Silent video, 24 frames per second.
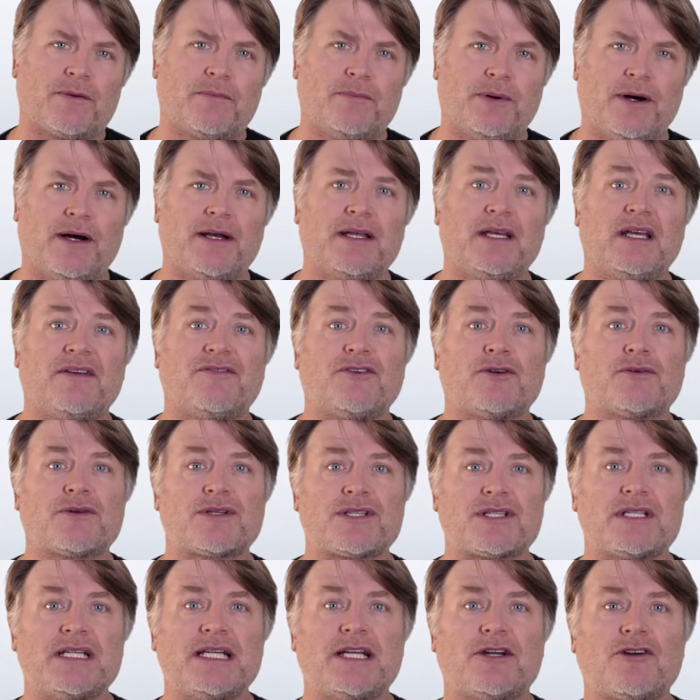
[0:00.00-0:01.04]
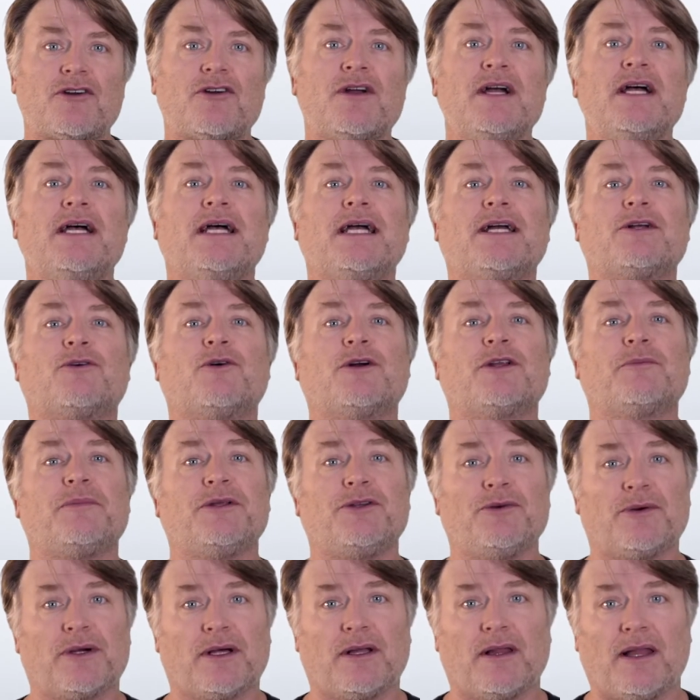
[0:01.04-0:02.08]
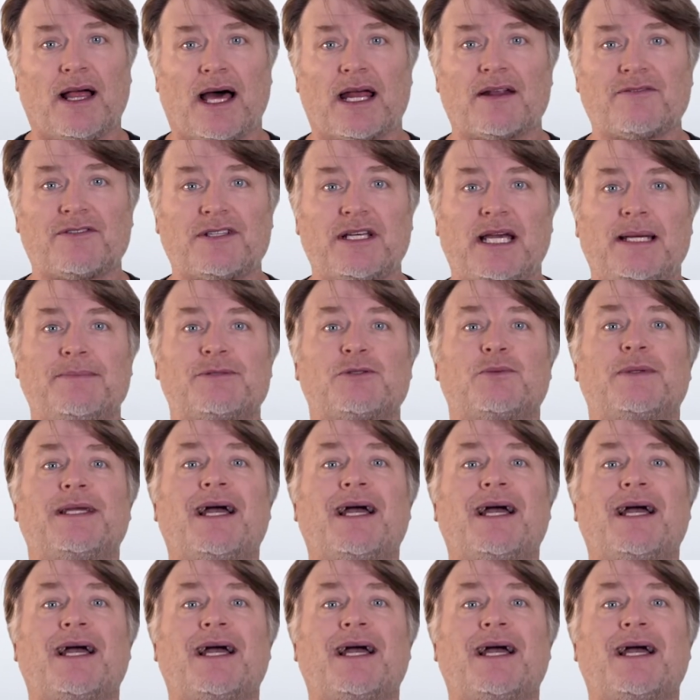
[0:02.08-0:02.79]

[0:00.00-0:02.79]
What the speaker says: But if you're a singer and going to be doing a lot of tapes,